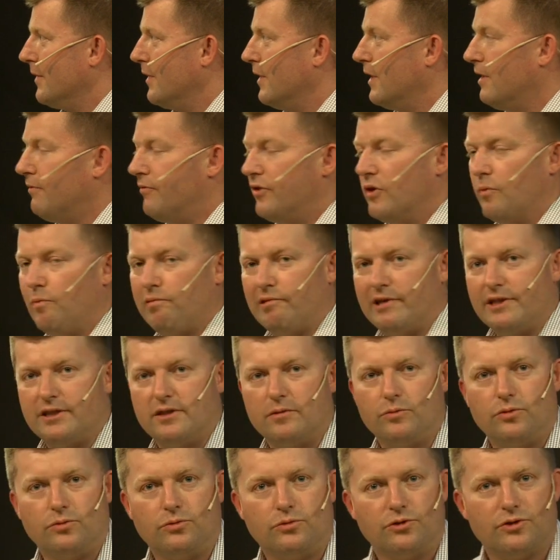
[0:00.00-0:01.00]
Live your
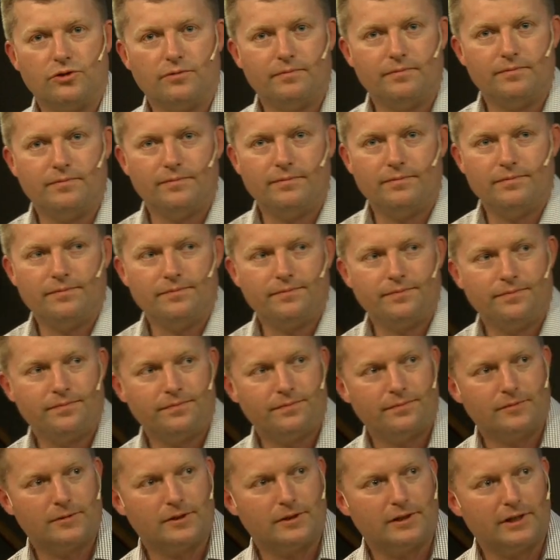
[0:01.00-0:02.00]
principles.
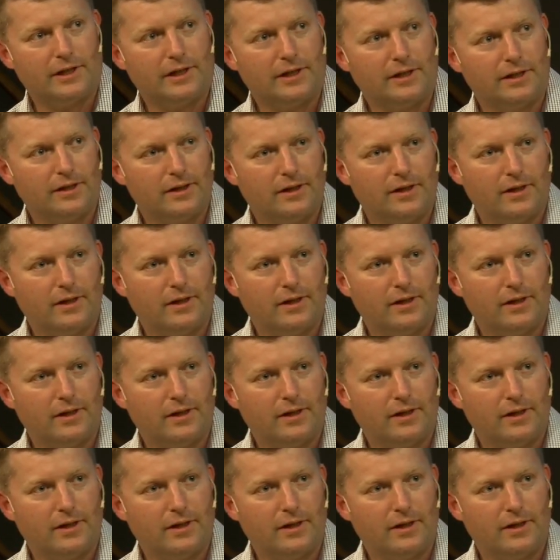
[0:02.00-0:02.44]
Okay.